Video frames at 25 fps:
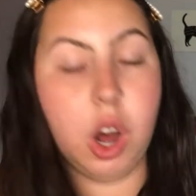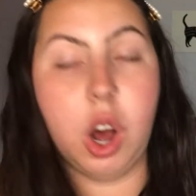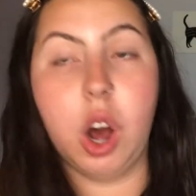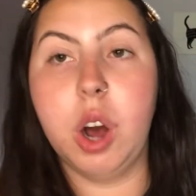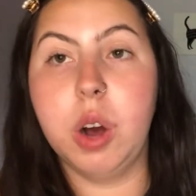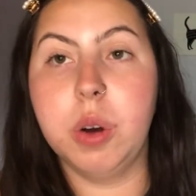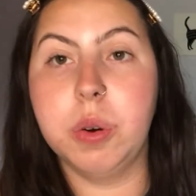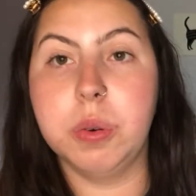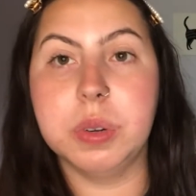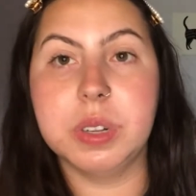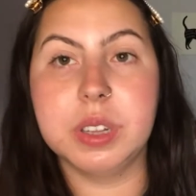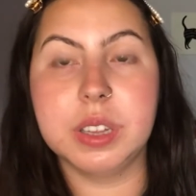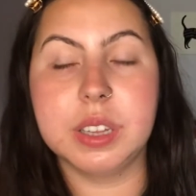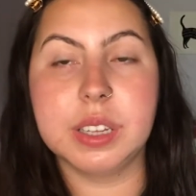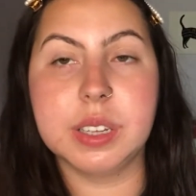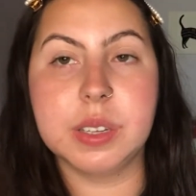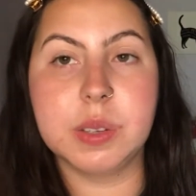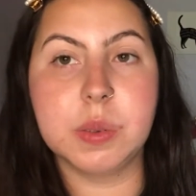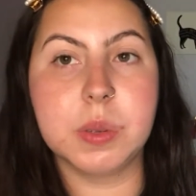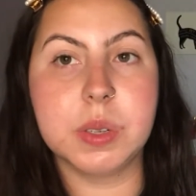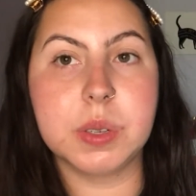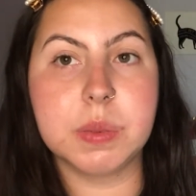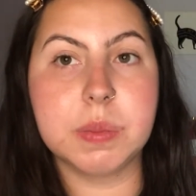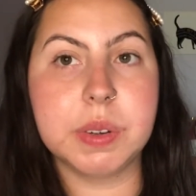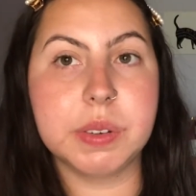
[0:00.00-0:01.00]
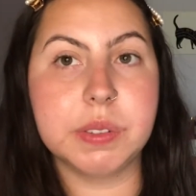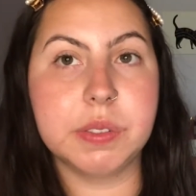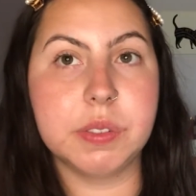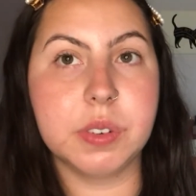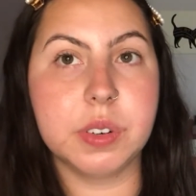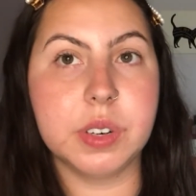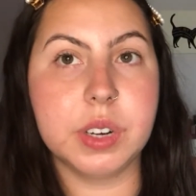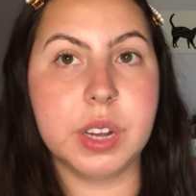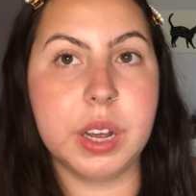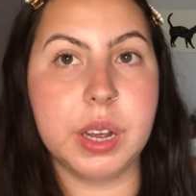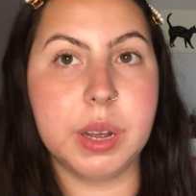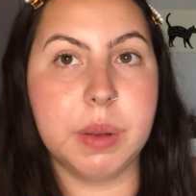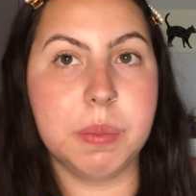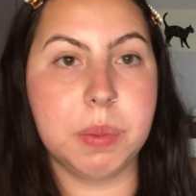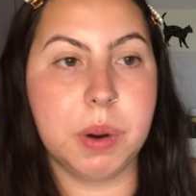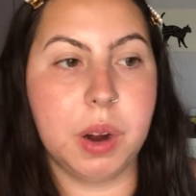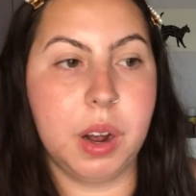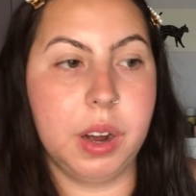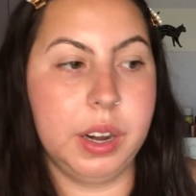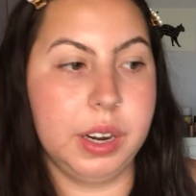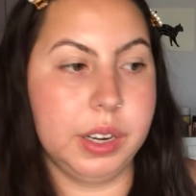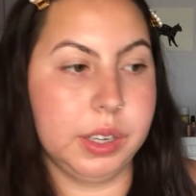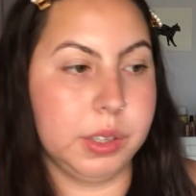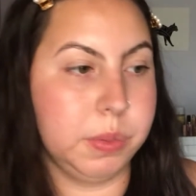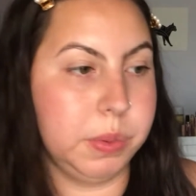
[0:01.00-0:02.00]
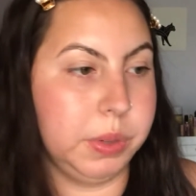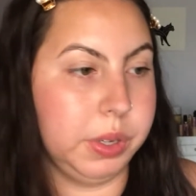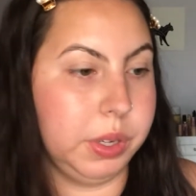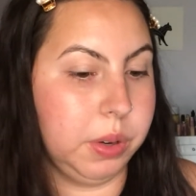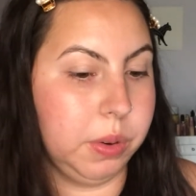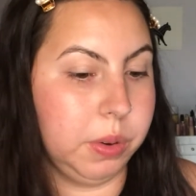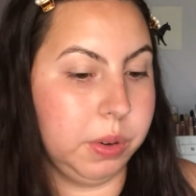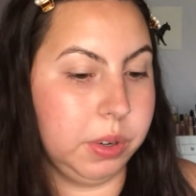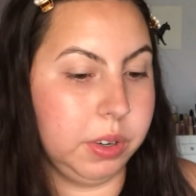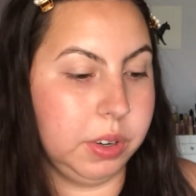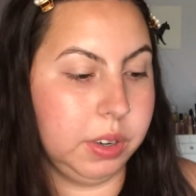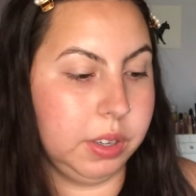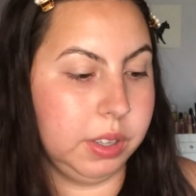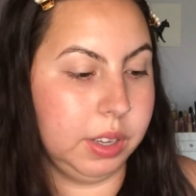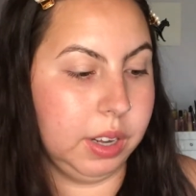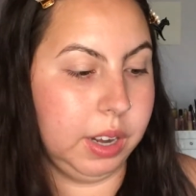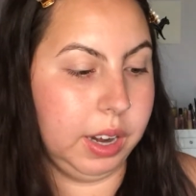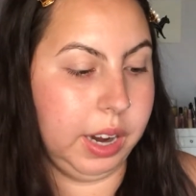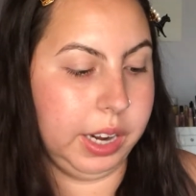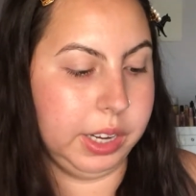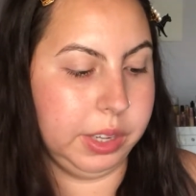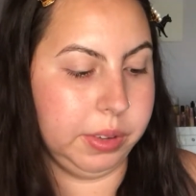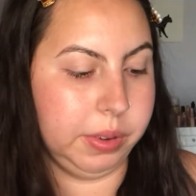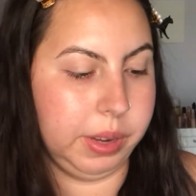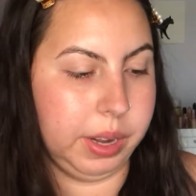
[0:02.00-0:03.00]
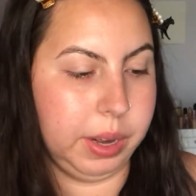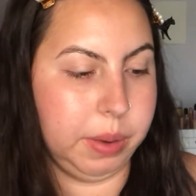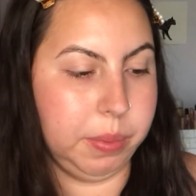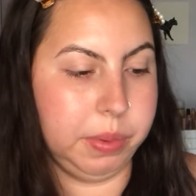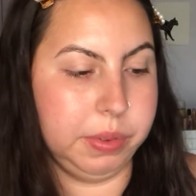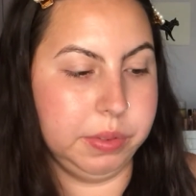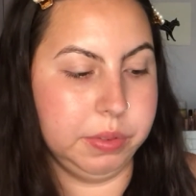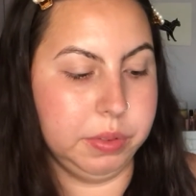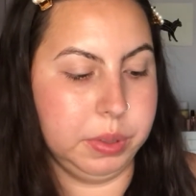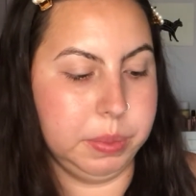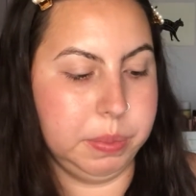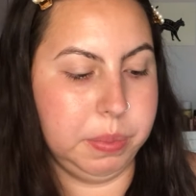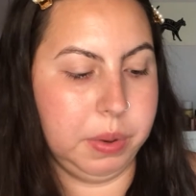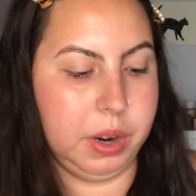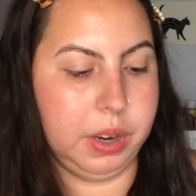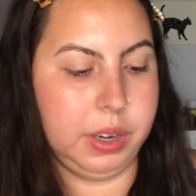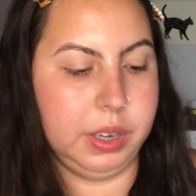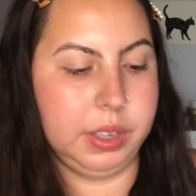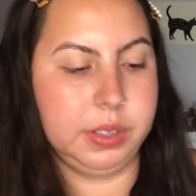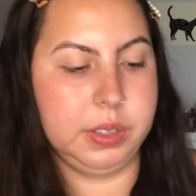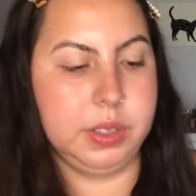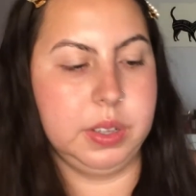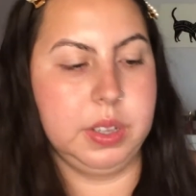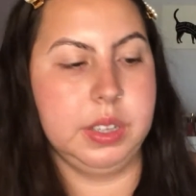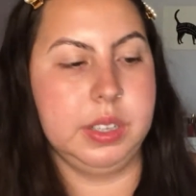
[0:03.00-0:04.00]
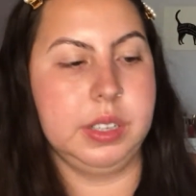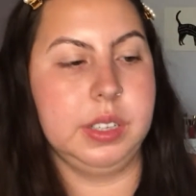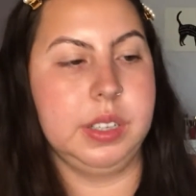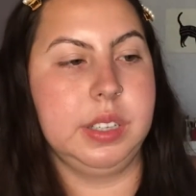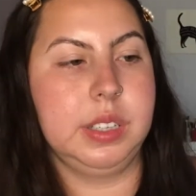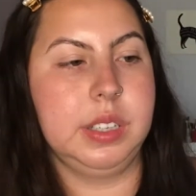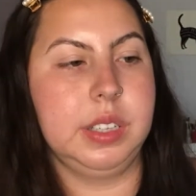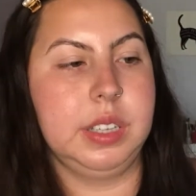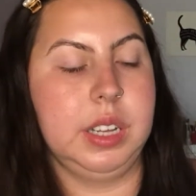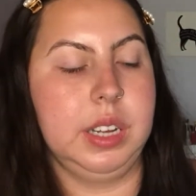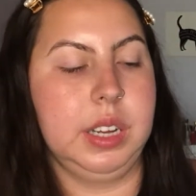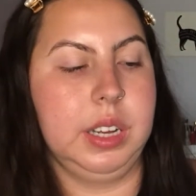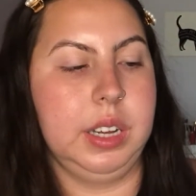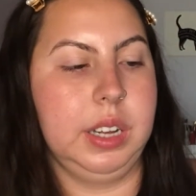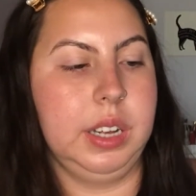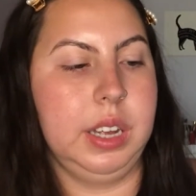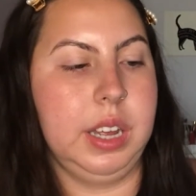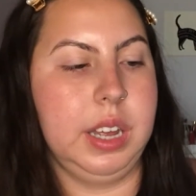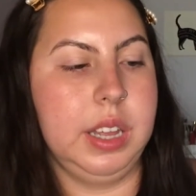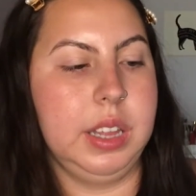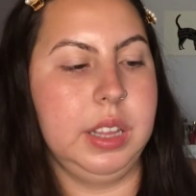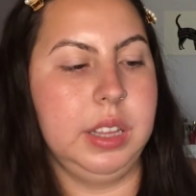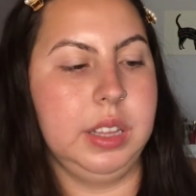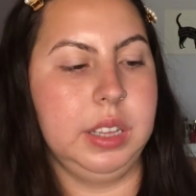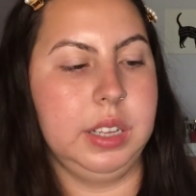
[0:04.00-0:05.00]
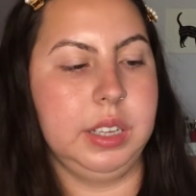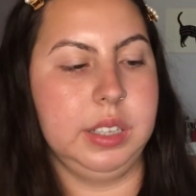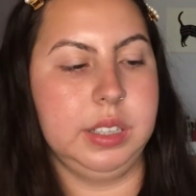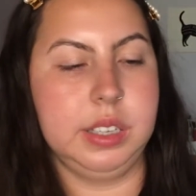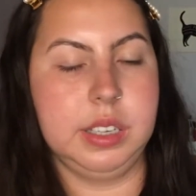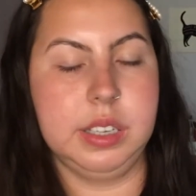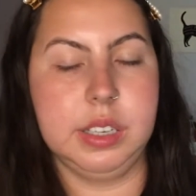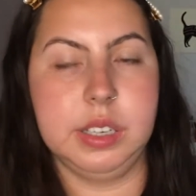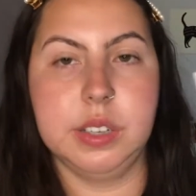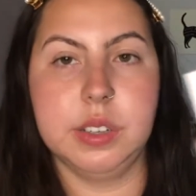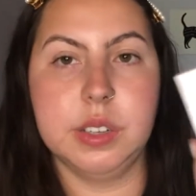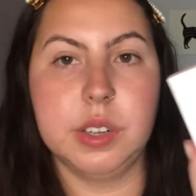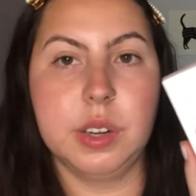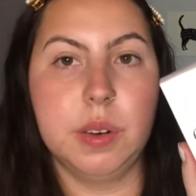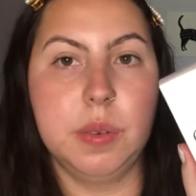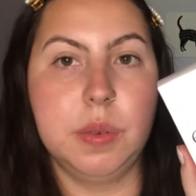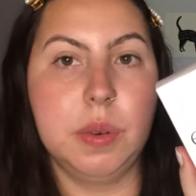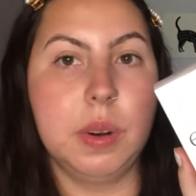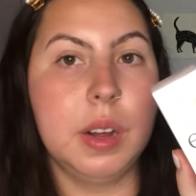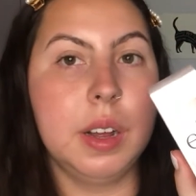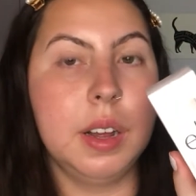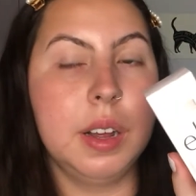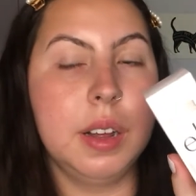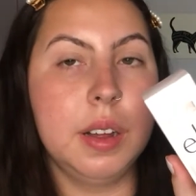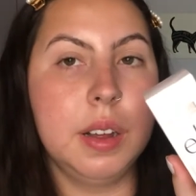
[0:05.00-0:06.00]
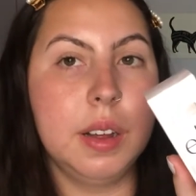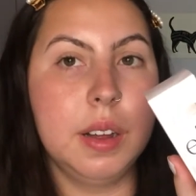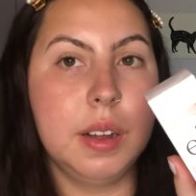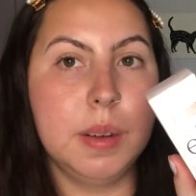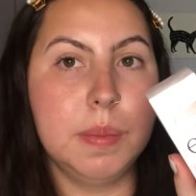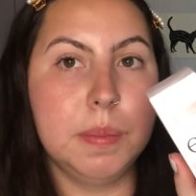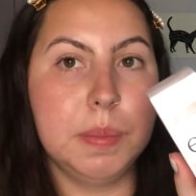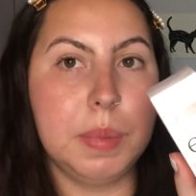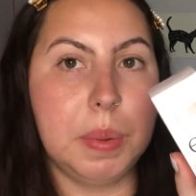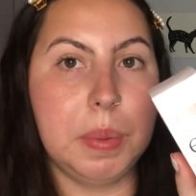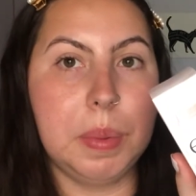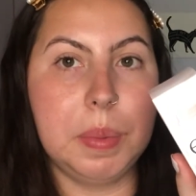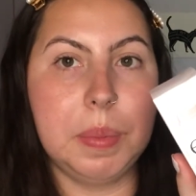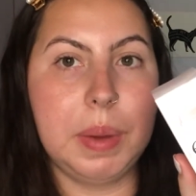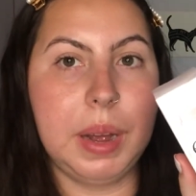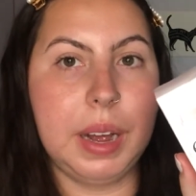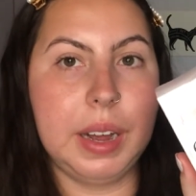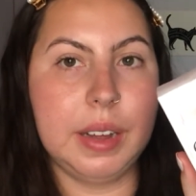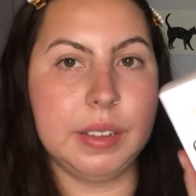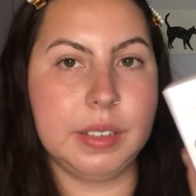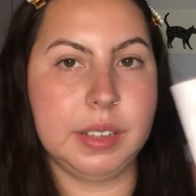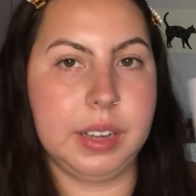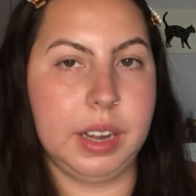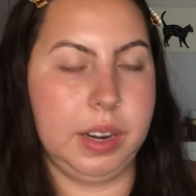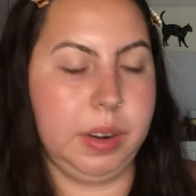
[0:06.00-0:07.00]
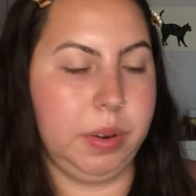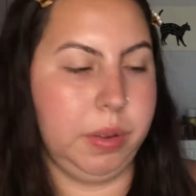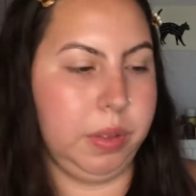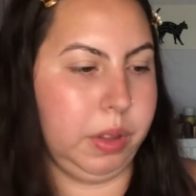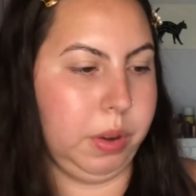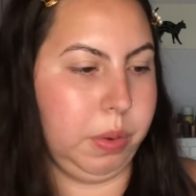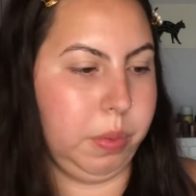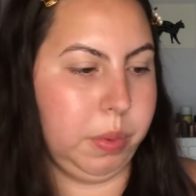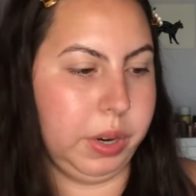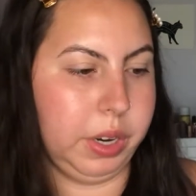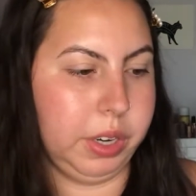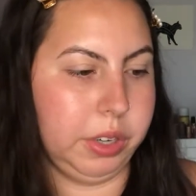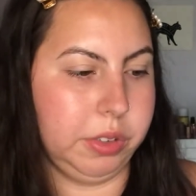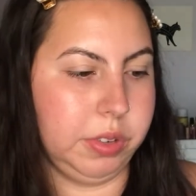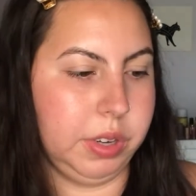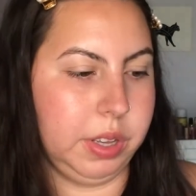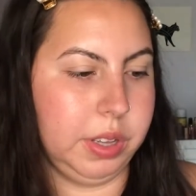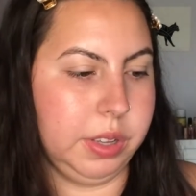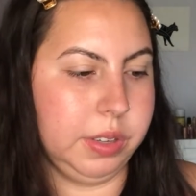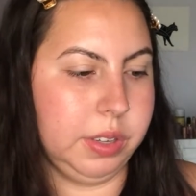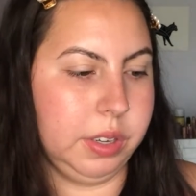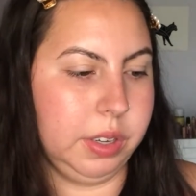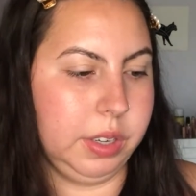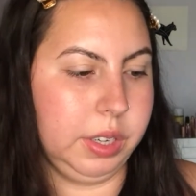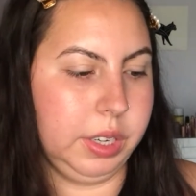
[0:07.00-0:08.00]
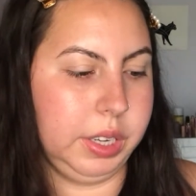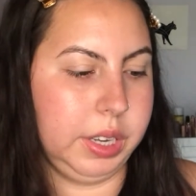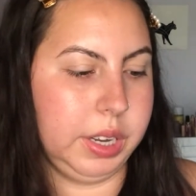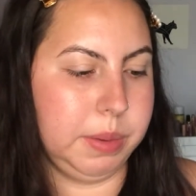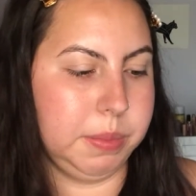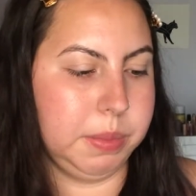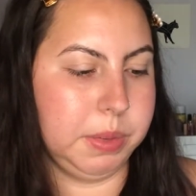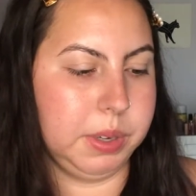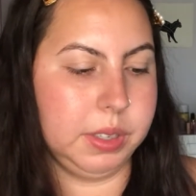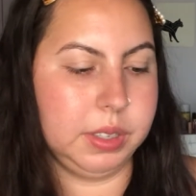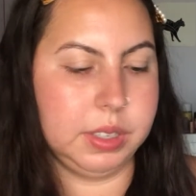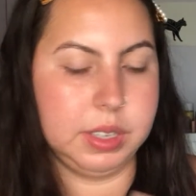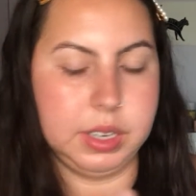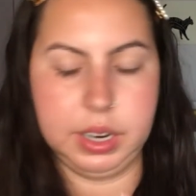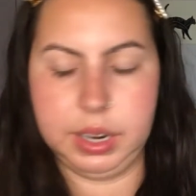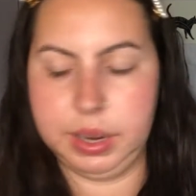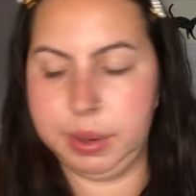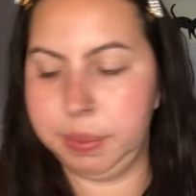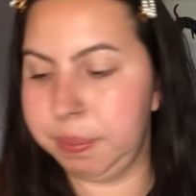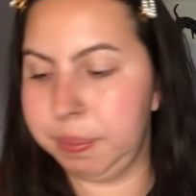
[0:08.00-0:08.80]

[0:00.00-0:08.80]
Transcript: Oh, this was my free product. When you order online, you get 1 free product. So this is the In the T-Zone bubble mask. I don't think we're gonna try this on camera today.